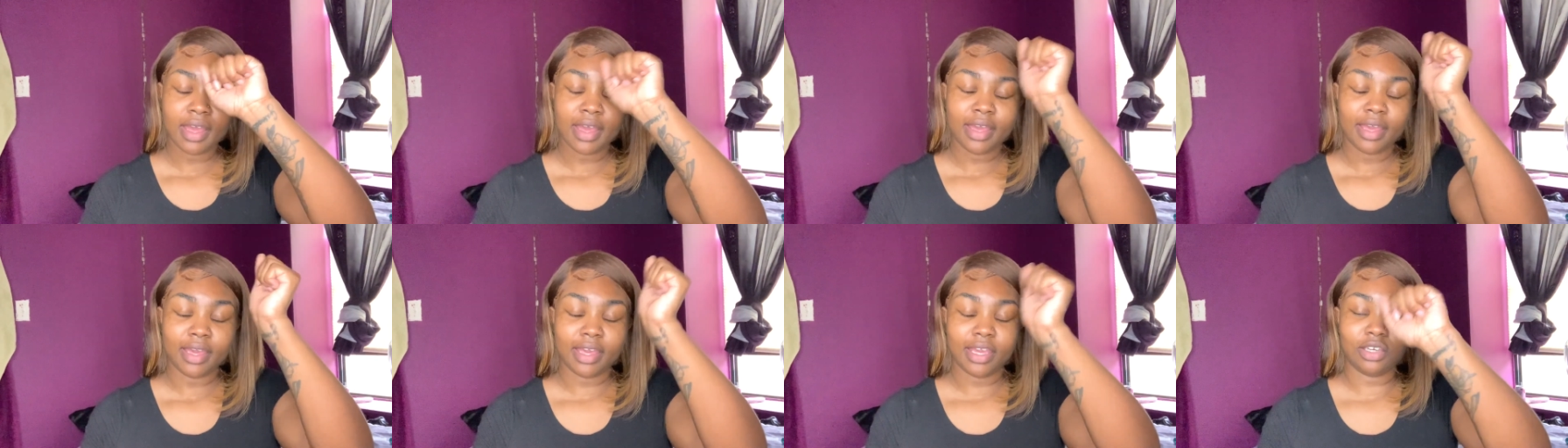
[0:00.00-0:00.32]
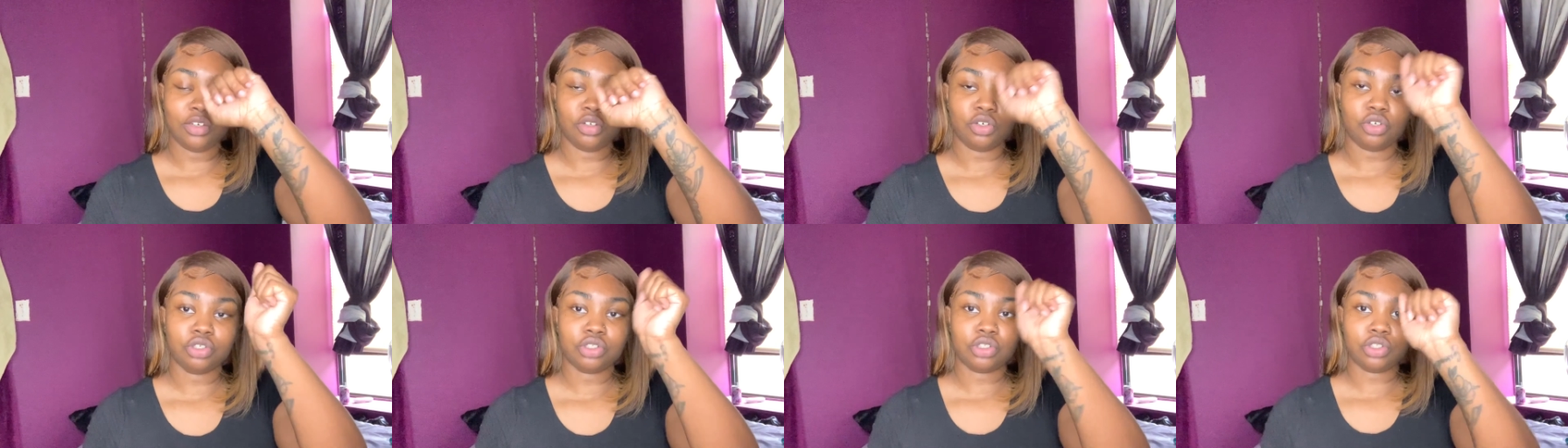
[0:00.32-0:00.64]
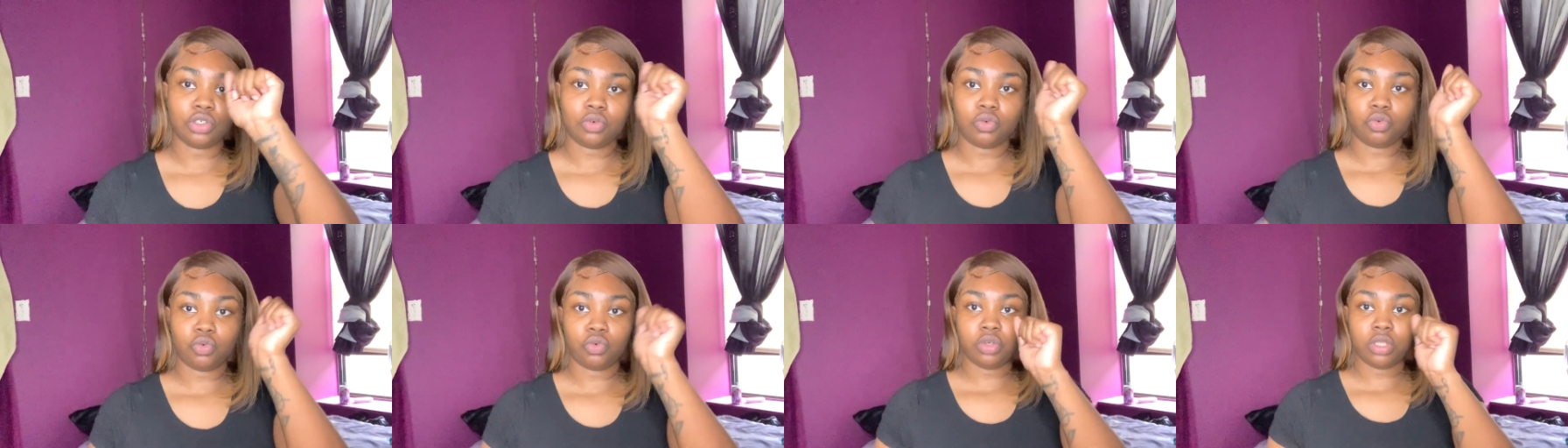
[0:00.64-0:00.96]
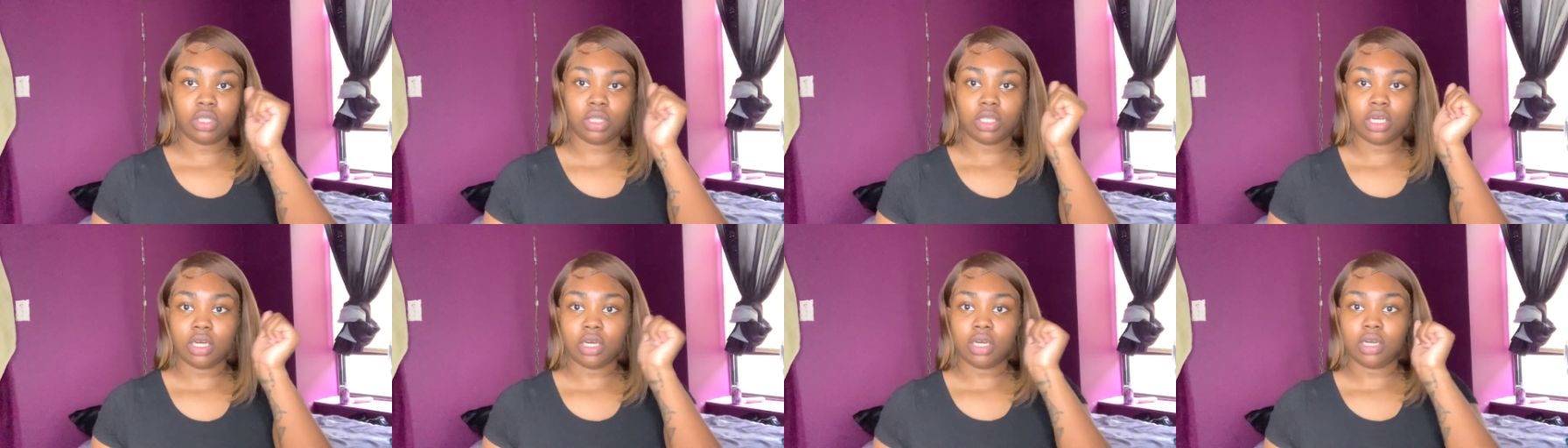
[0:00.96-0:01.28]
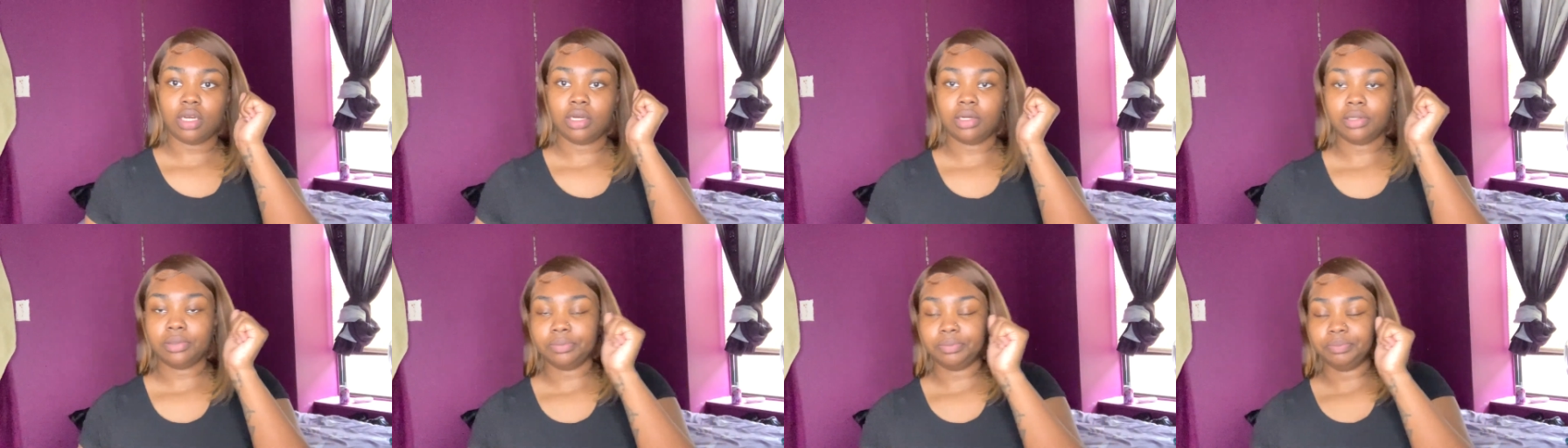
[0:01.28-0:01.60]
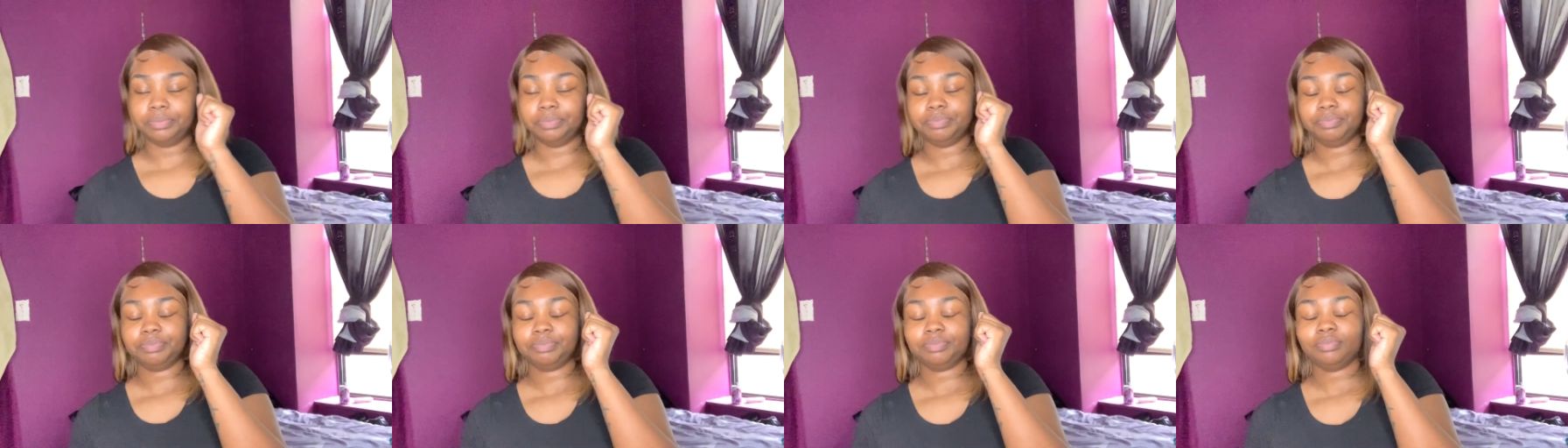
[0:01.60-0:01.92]
also on the
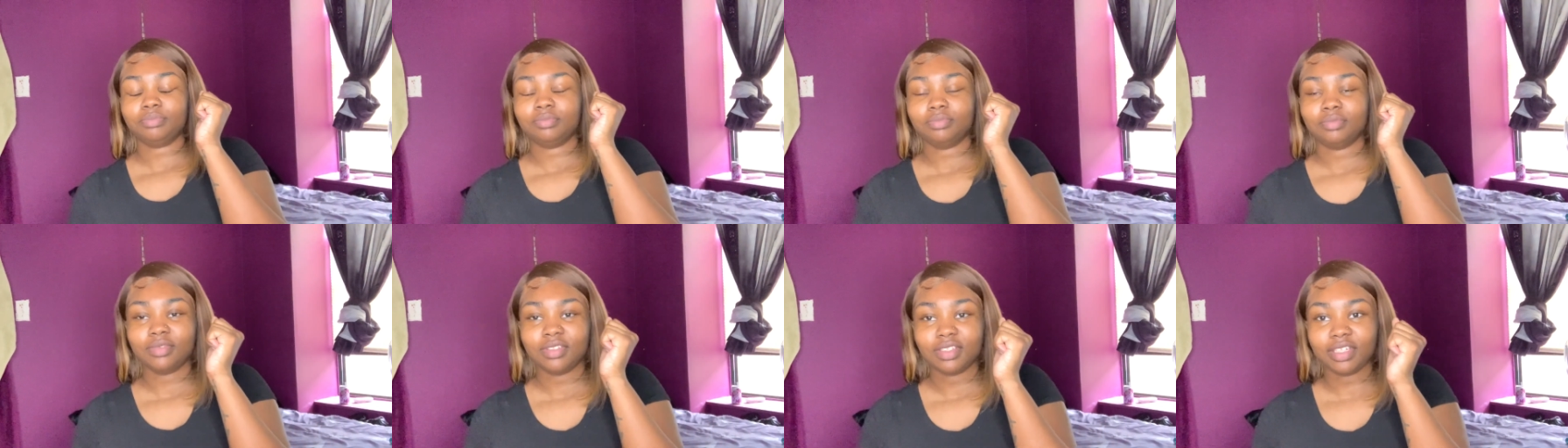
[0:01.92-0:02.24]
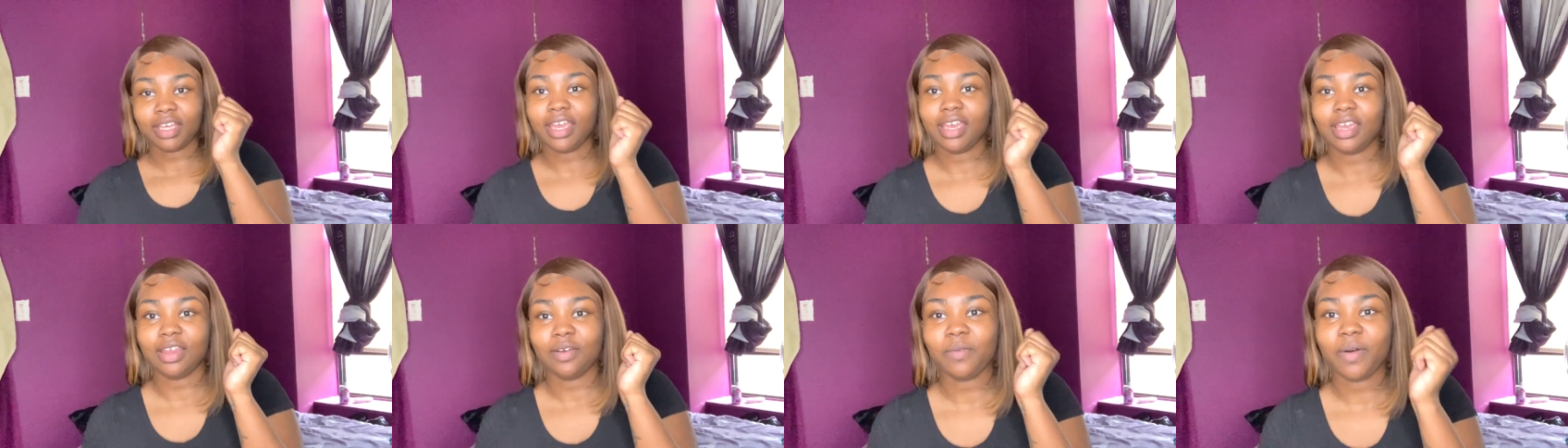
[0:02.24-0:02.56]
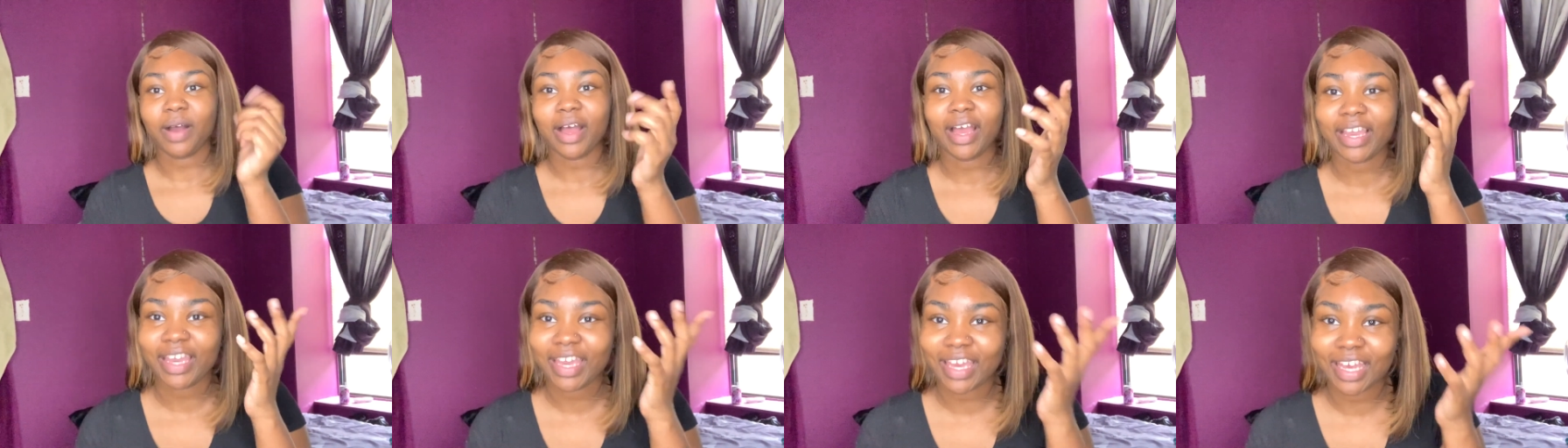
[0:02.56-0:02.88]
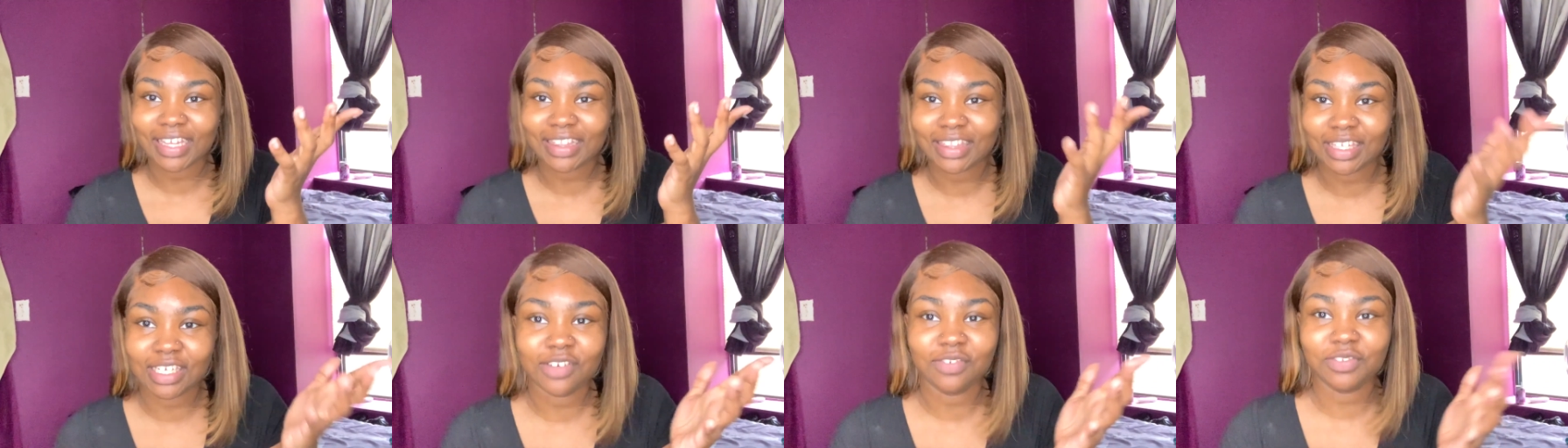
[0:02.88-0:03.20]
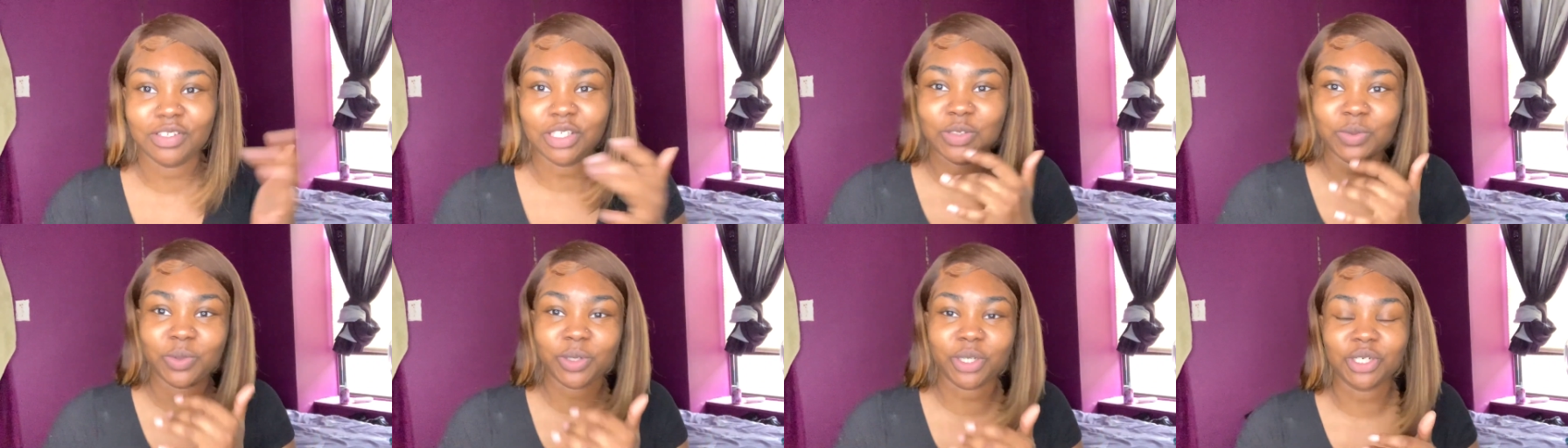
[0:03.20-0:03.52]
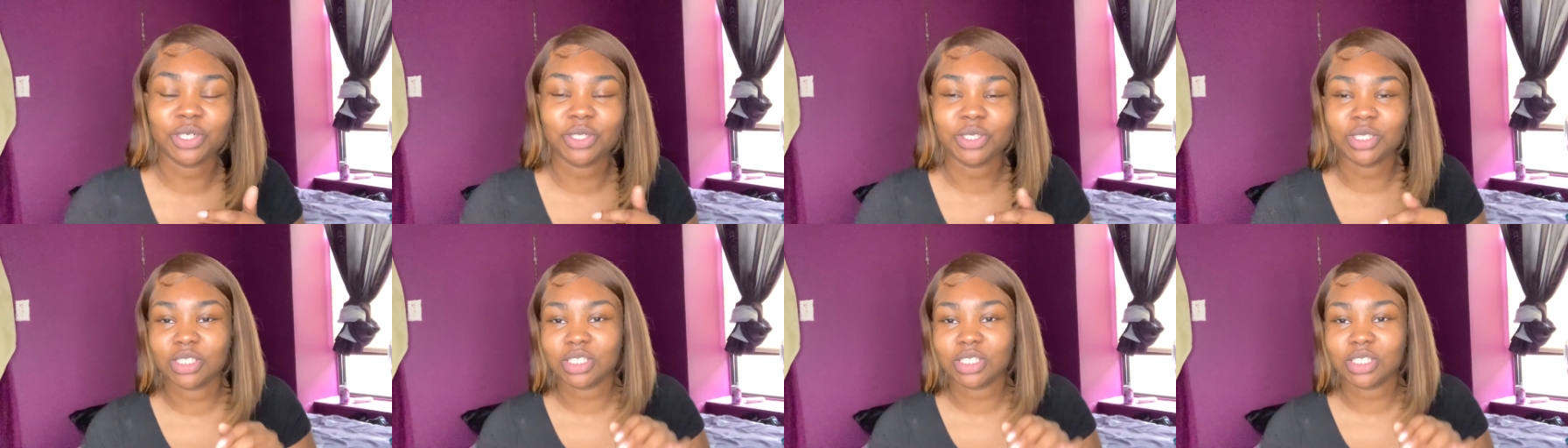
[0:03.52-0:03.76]
dang, why I can't think of these words,